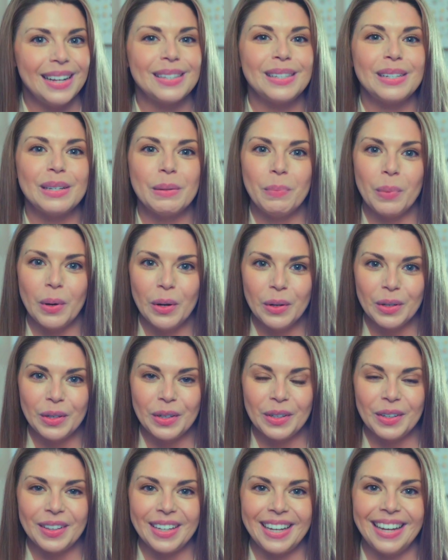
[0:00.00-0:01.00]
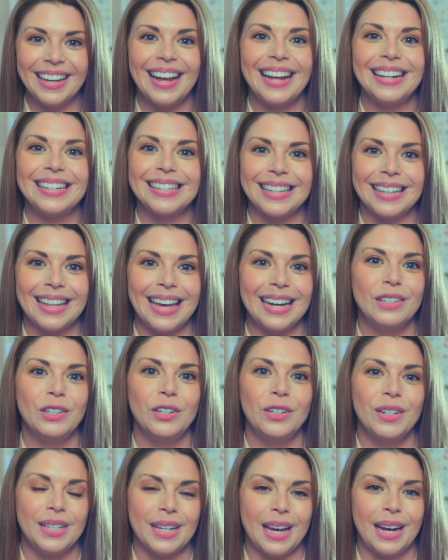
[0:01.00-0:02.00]
is to book early and select your
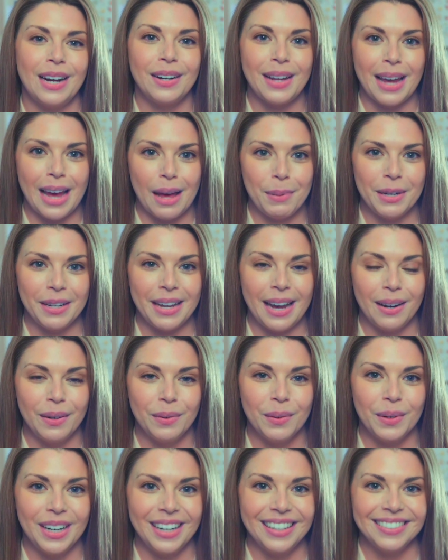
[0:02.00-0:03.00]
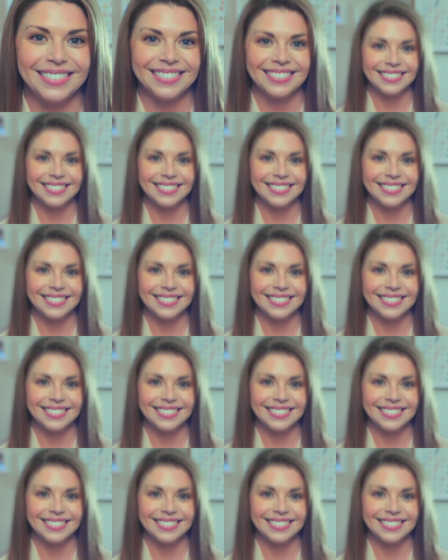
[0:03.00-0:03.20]
desired cabin category.